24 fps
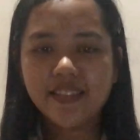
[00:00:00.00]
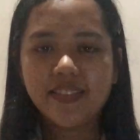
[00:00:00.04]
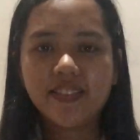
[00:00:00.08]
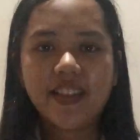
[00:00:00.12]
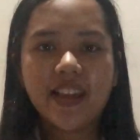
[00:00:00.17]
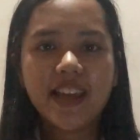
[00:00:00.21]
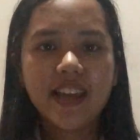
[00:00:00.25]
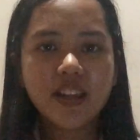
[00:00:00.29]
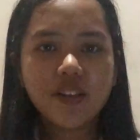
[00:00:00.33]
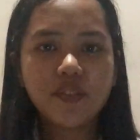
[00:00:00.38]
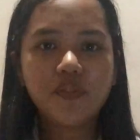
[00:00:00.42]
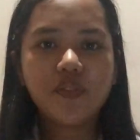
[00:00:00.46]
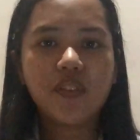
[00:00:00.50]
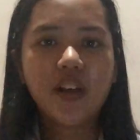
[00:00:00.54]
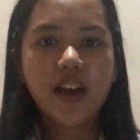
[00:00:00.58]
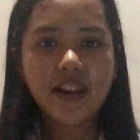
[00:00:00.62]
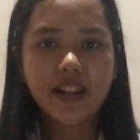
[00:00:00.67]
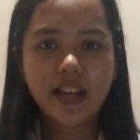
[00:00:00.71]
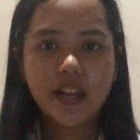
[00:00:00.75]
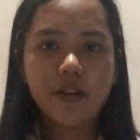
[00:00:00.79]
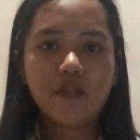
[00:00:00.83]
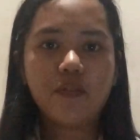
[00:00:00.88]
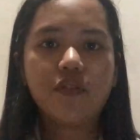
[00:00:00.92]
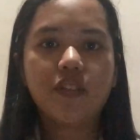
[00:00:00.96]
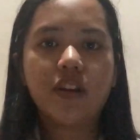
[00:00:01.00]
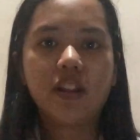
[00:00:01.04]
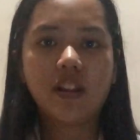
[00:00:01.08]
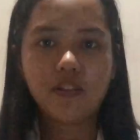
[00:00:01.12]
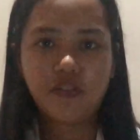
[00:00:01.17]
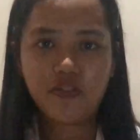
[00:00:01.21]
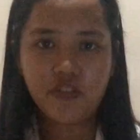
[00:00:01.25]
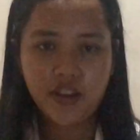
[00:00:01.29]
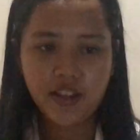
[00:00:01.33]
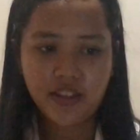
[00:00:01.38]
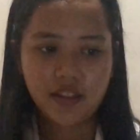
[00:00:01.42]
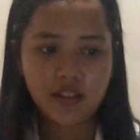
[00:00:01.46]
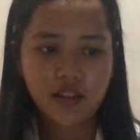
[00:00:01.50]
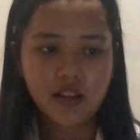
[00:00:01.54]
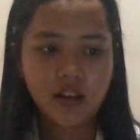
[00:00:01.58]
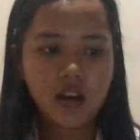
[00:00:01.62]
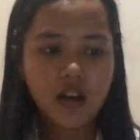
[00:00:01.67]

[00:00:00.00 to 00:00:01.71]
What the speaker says: native land in the Philippines.